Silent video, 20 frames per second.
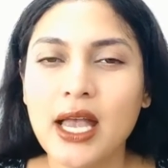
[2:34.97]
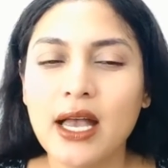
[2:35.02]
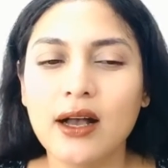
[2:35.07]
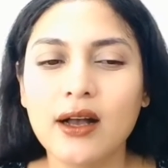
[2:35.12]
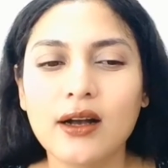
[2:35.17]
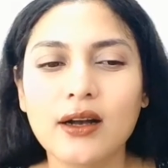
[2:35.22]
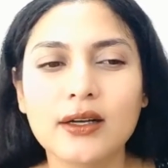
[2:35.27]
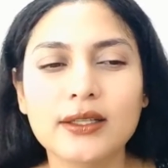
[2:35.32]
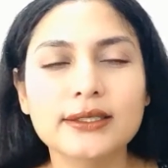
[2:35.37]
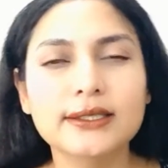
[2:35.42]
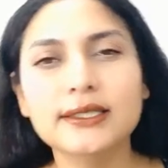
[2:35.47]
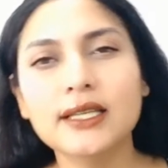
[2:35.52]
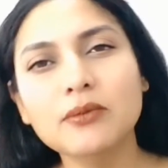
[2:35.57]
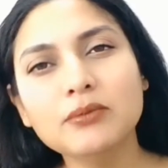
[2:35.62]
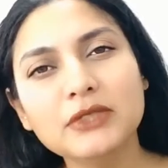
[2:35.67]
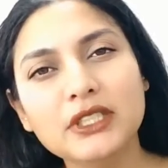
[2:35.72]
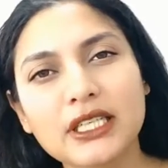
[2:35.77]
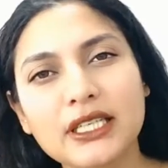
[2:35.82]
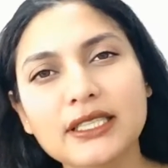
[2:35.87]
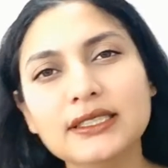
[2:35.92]
Uh, some
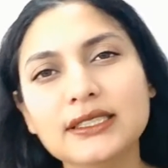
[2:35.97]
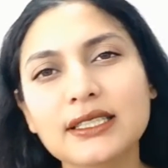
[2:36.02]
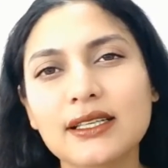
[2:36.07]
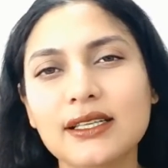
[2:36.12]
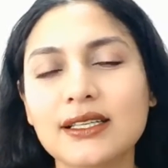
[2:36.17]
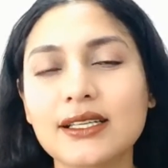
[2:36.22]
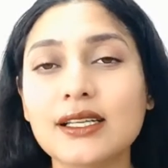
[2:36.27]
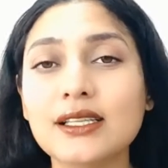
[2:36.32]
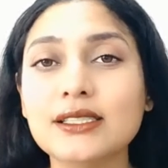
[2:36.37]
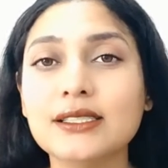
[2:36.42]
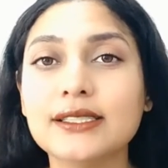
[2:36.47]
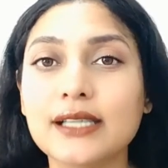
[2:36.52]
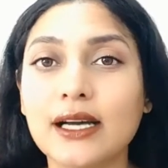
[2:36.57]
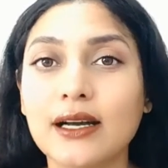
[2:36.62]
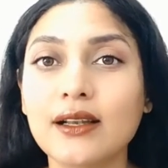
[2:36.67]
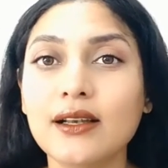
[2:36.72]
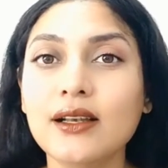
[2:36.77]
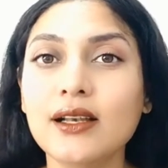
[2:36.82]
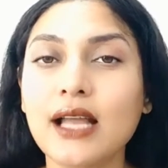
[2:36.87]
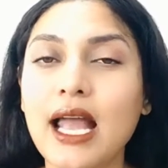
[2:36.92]
days are a little
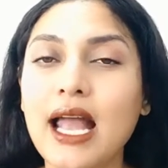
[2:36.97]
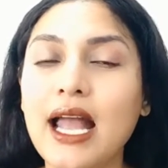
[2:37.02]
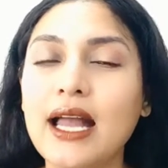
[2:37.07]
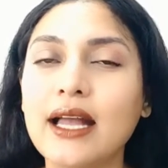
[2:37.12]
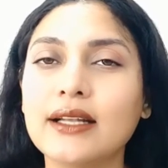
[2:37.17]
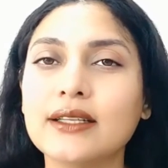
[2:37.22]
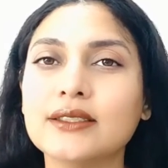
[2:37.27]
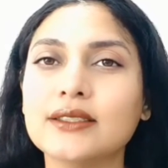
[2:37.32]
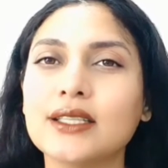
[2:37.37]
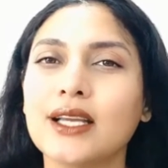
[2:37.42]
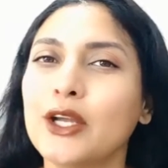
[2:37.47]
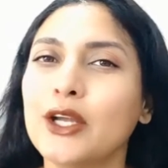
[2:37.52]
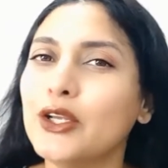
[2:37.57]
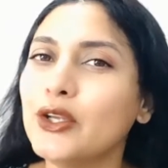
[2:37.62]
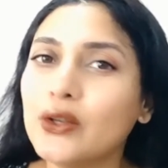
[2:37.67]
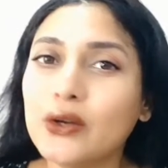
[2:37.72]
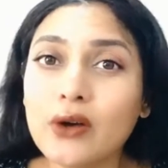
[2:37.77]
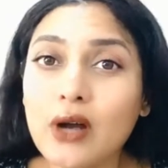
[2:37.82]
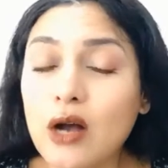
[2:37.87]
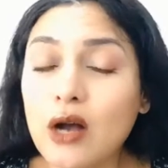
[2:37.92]
dull, and
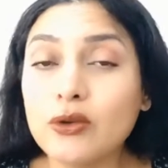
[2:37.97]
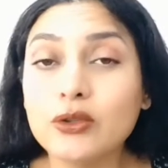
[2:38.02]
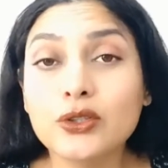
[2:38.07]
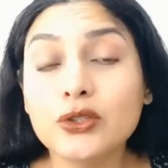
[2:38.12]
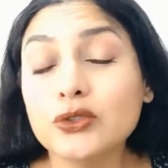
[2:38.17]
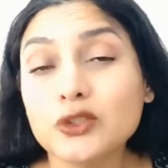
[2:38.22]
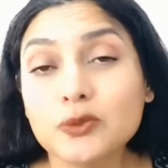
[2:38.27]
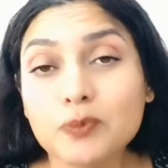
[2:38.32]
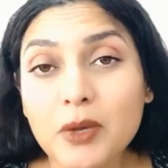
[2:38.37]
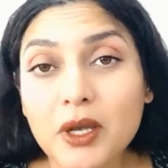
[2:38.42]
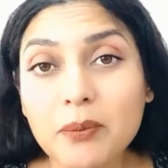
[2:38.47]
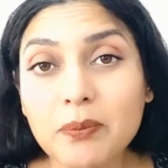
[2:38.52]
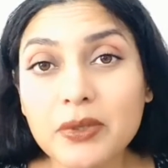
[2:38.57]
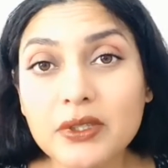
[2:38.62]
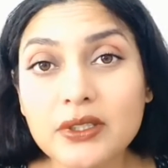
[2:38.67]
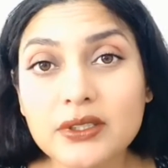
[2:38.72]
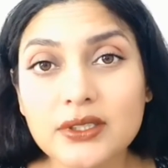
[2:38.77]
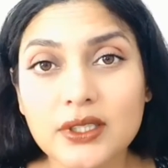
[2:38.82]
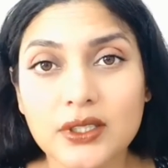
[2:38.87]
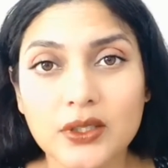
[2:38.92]
you know how
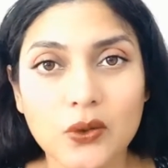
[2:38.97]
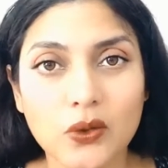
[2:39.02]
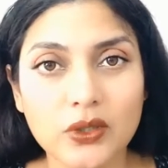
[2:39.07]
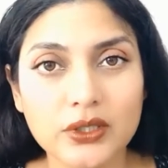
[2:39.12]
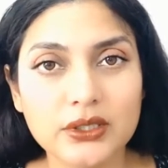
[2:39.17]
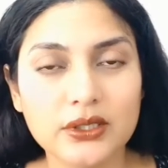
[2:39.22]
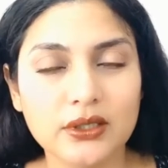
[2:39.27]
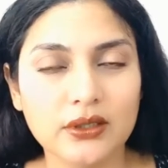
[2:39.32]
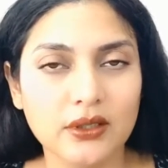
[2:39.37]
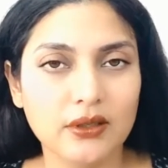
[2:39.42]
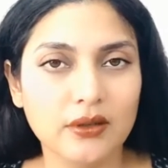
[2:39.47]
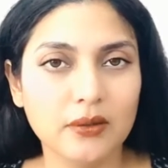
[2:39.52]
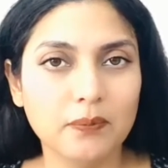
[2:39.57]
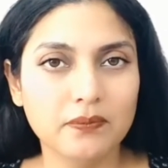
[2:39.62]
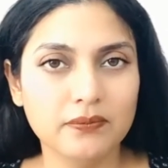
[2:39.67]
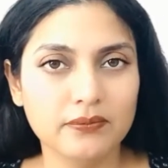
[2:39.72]
newspapers are not uh,